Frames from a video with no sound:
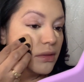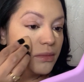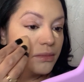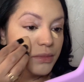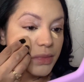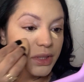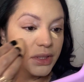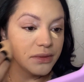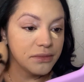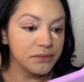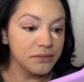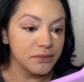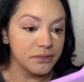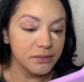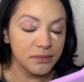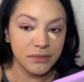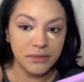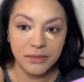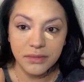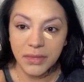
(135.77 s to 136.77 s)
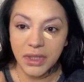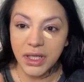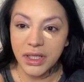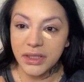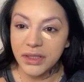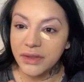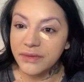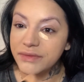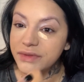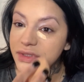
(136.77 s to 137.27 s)
But I
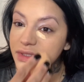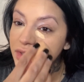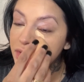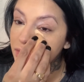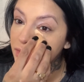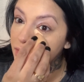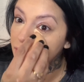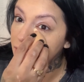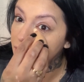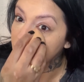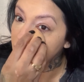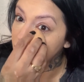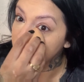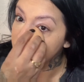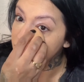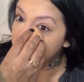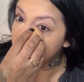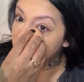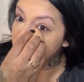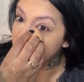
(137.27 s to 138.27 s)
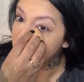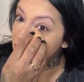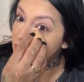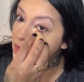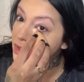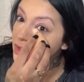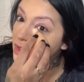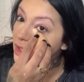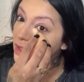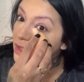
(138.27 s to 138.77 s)
love these Juno & Co
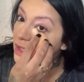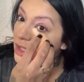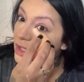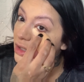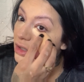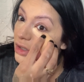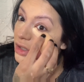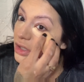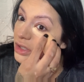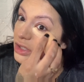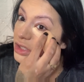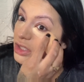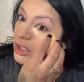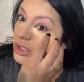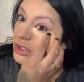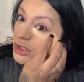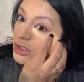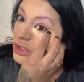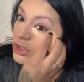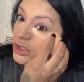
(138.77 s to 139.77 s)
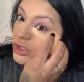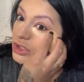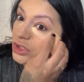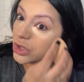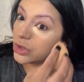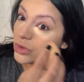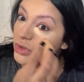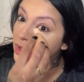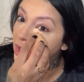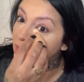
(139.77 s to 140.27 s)
sponges. They are
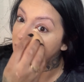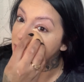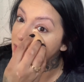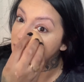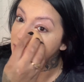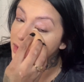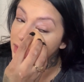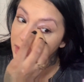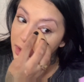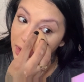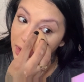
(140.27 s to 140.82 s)
so nice